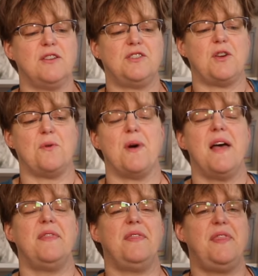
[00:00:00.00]
So
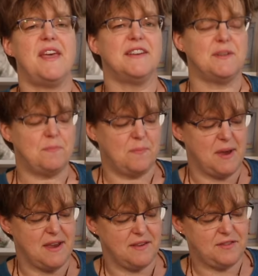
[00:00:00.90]
this
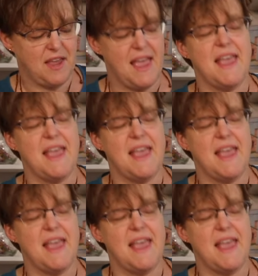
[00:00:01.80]
piece